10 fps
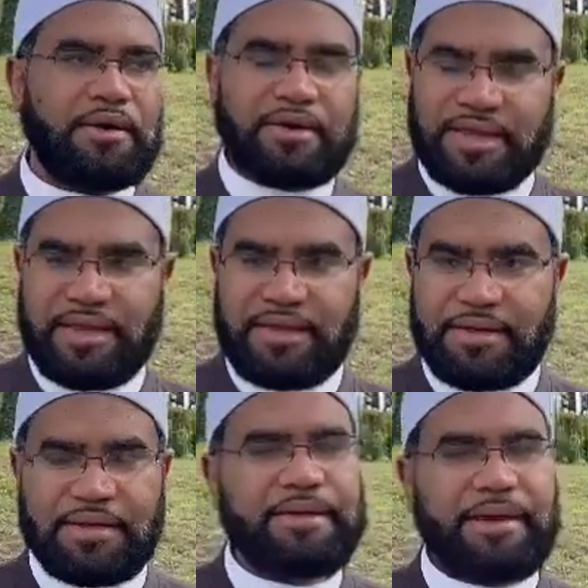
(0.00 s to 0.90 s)
Okay,
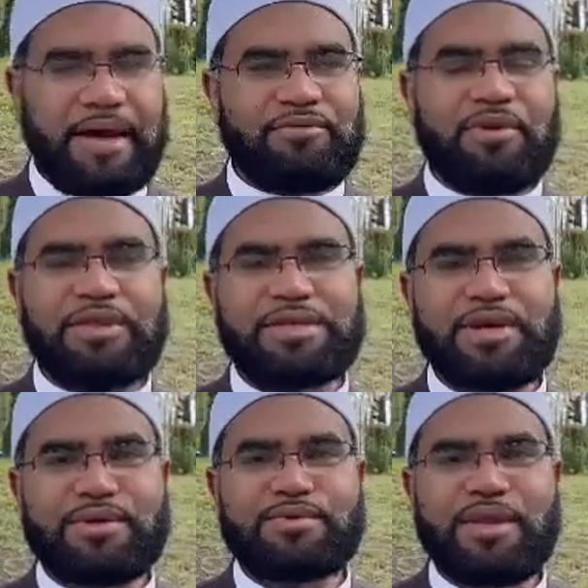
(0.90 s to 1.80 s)
I've got that,
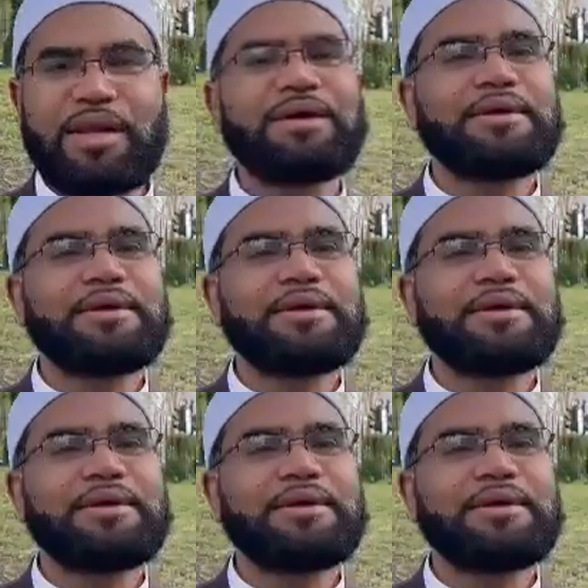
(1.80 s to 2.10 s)
Ya Rasulullah.